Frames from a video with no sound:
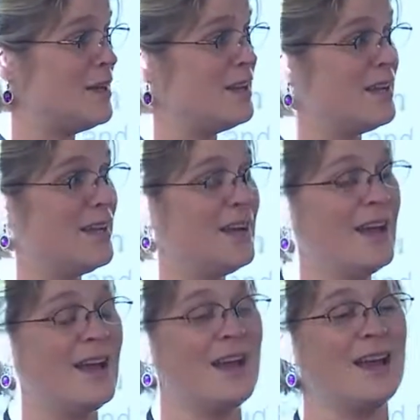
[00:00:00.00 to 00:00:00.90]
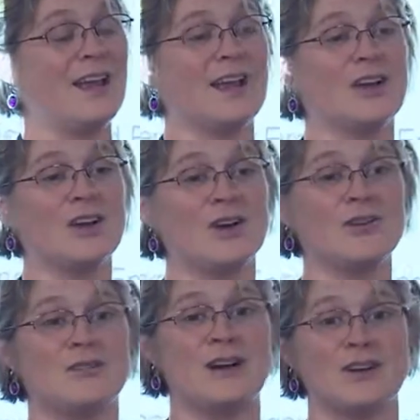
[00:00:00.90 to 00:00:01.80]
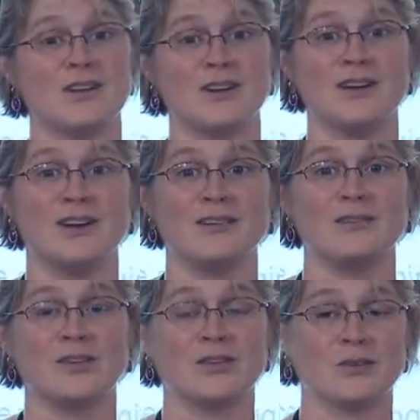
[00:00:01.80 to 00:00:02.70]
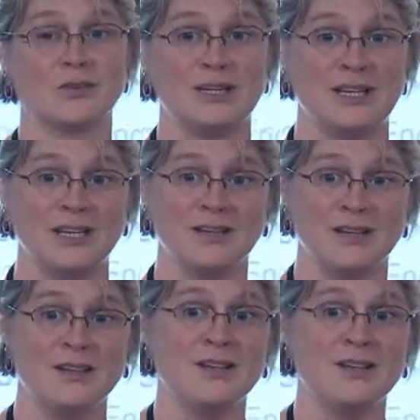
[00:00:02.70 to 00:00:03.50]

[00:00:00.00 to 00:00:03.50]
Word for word: been a co-founder of 3